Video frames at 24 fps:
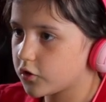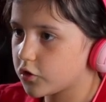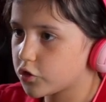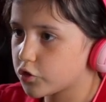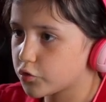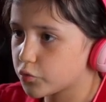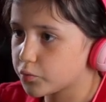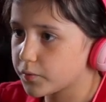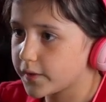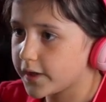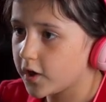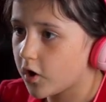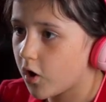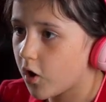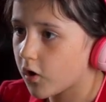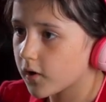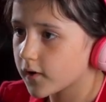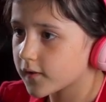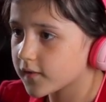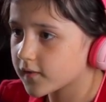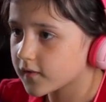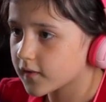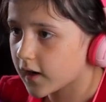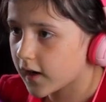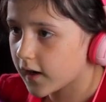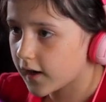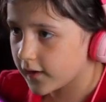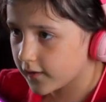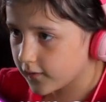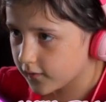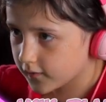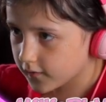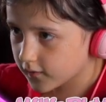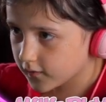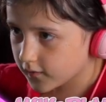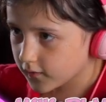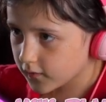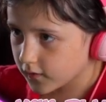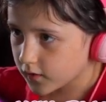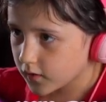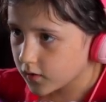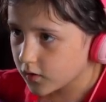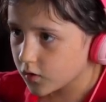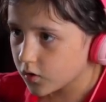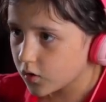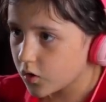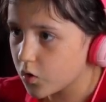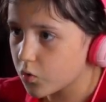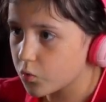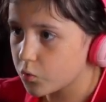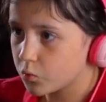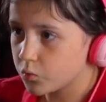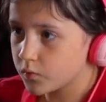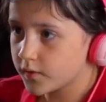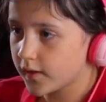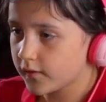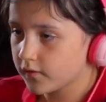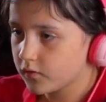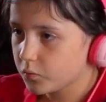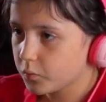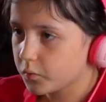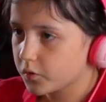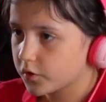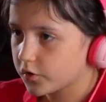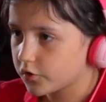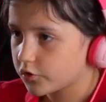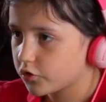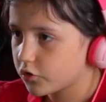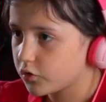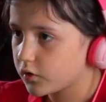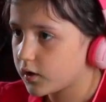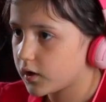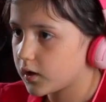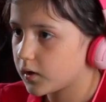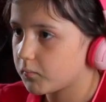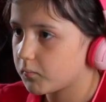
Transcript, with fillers: to three hearts, guys. Oh, yes, we're shooting